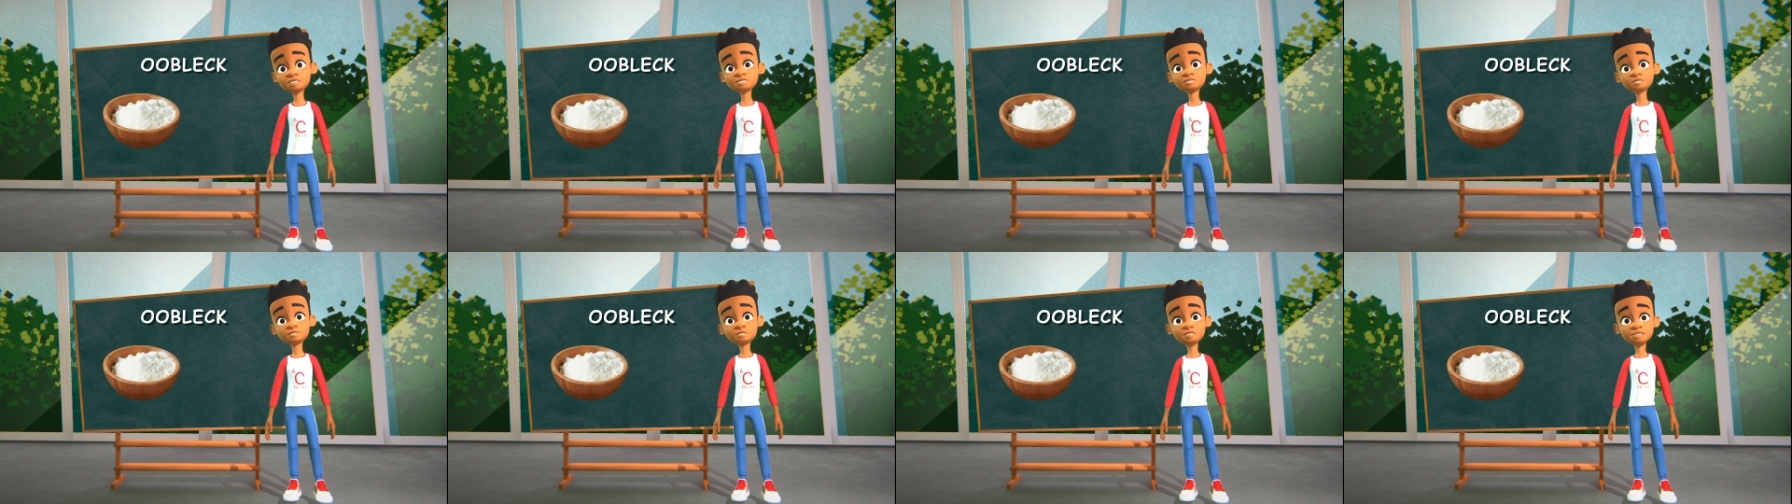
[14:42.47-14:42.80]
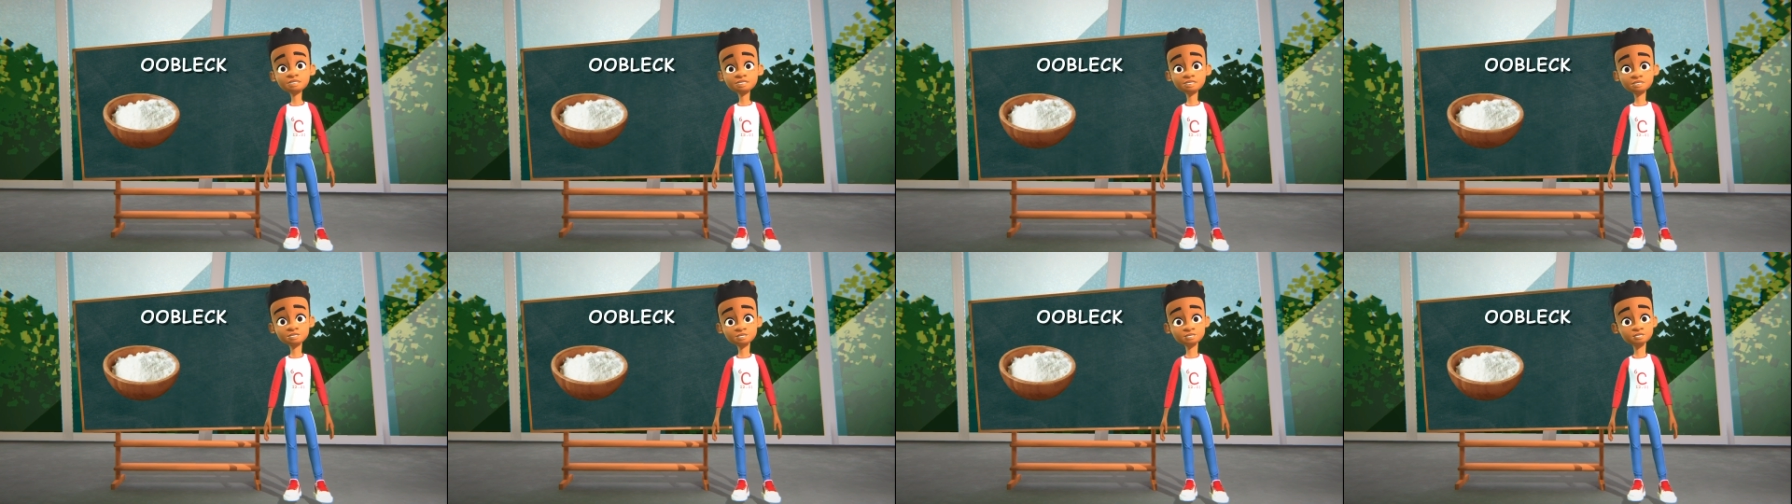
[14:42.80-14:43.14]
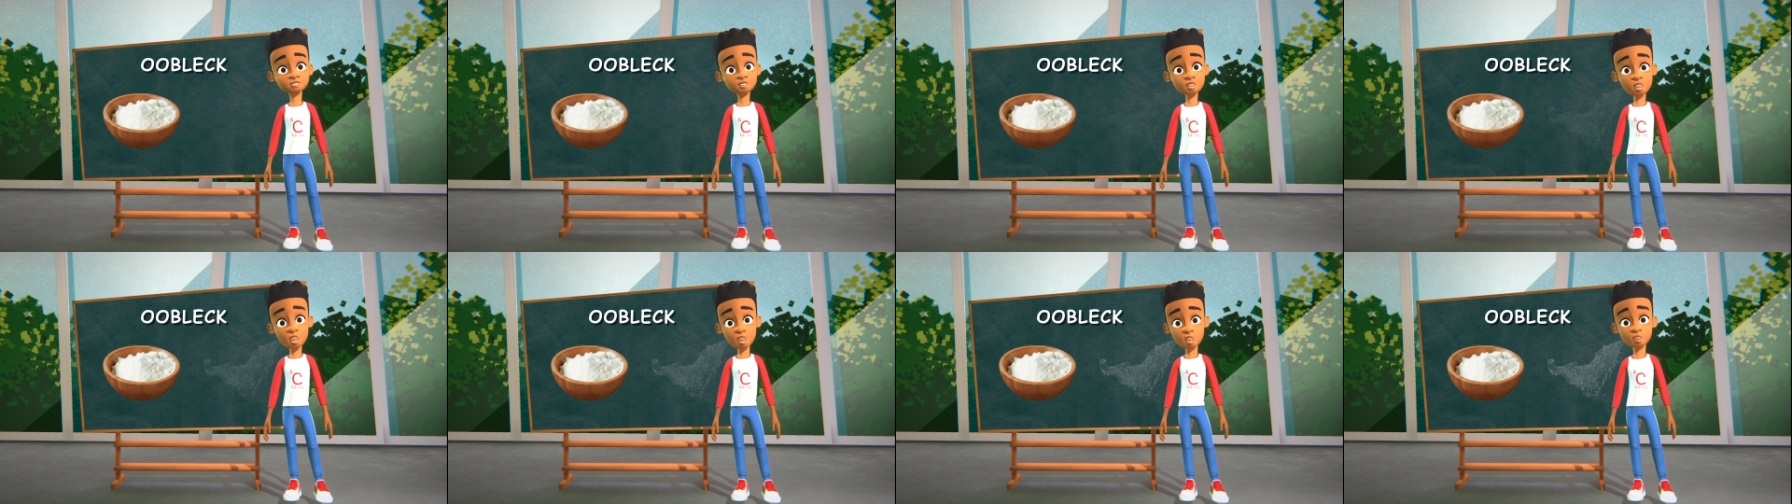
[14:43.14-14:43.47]

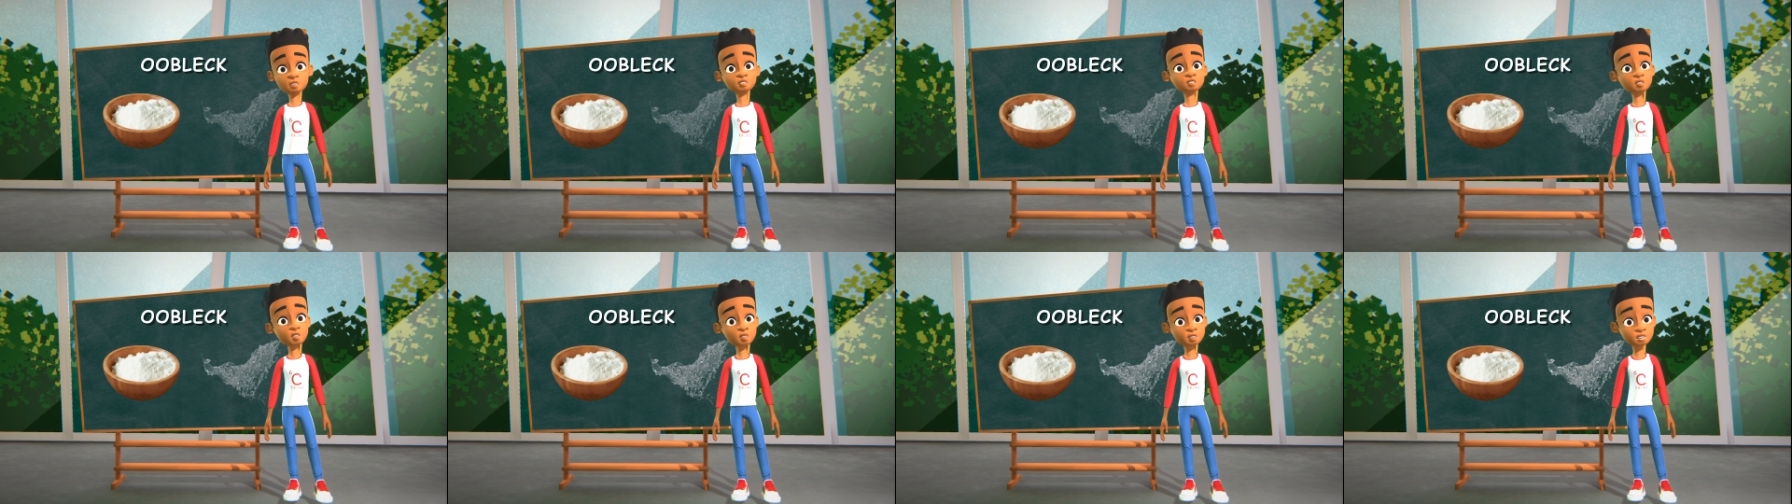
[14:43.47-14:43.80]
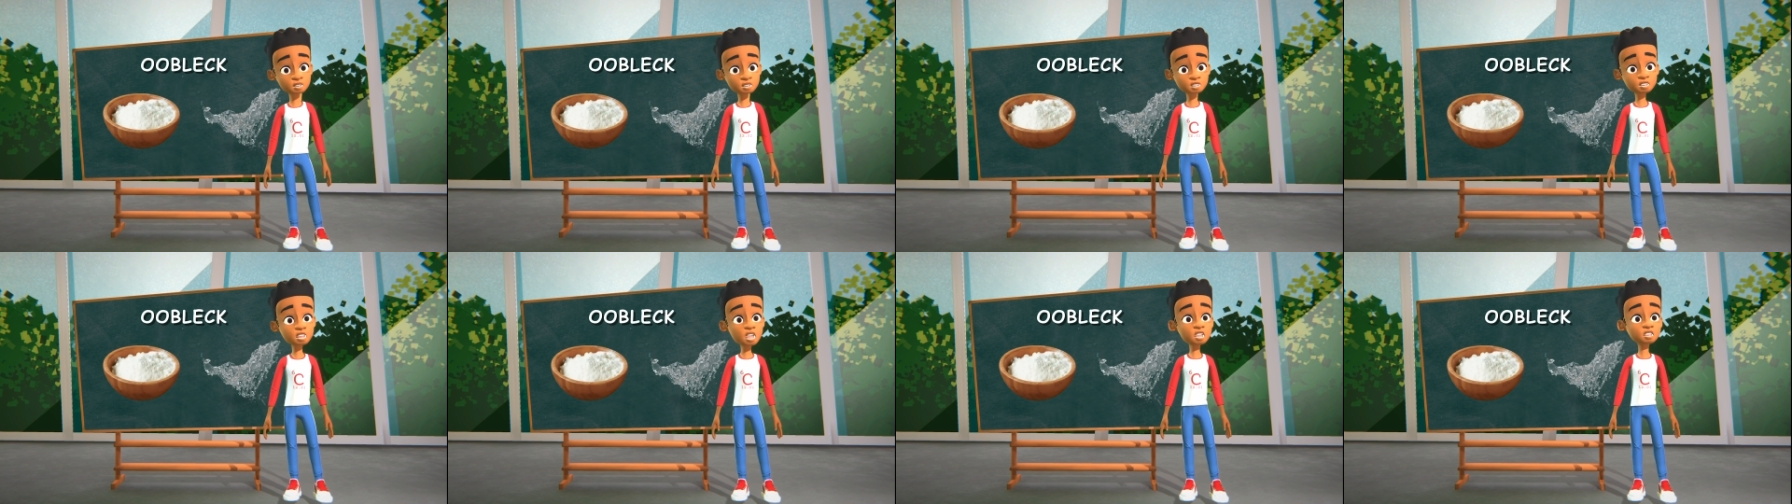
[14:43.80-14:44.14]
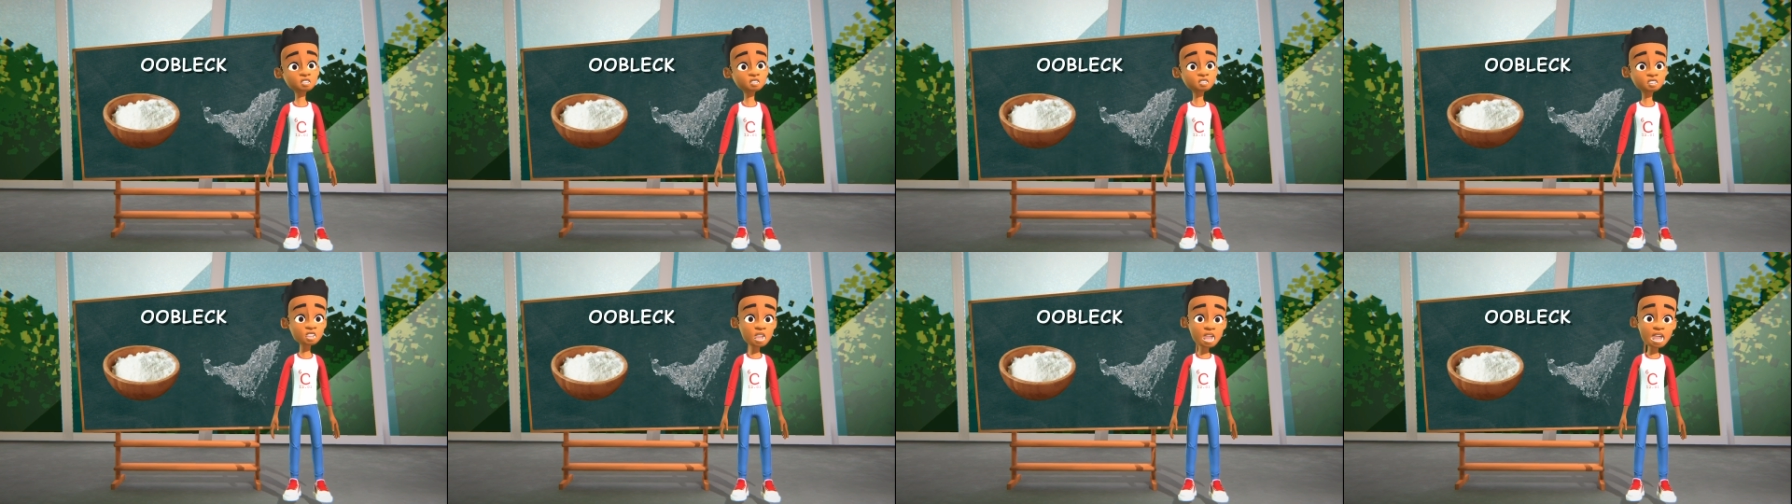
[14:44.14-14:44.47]
ingredients
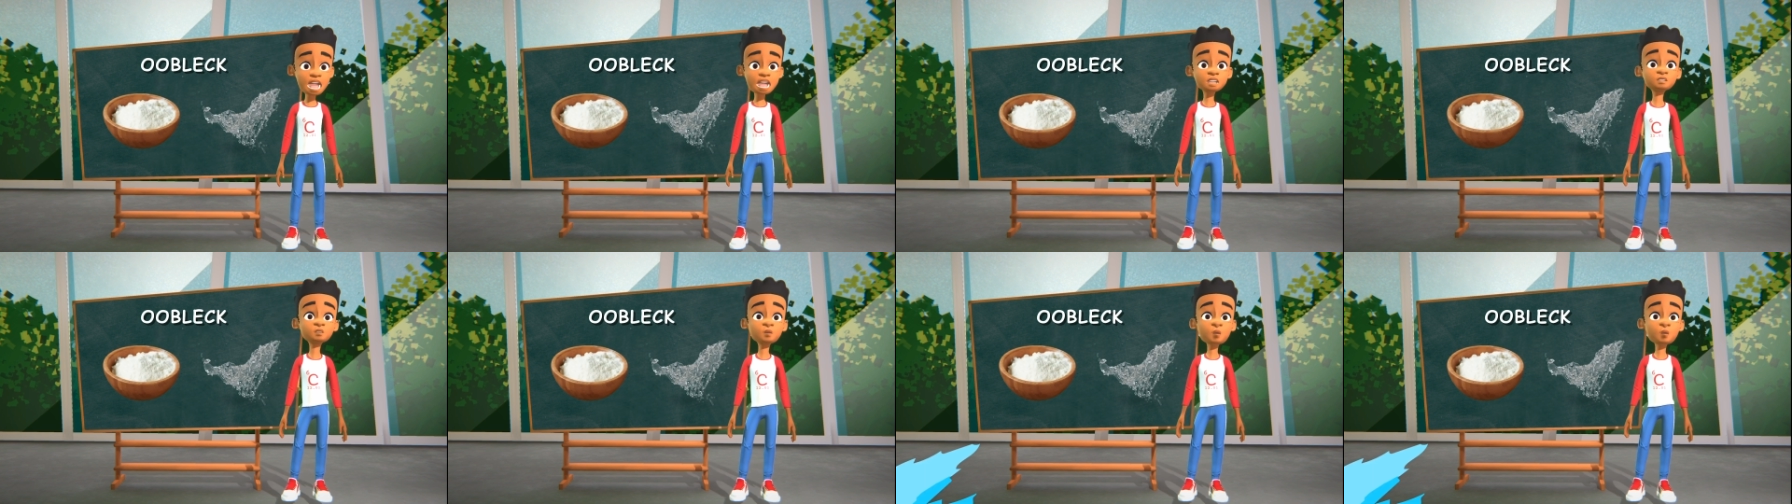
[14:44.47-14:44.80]
cornstarch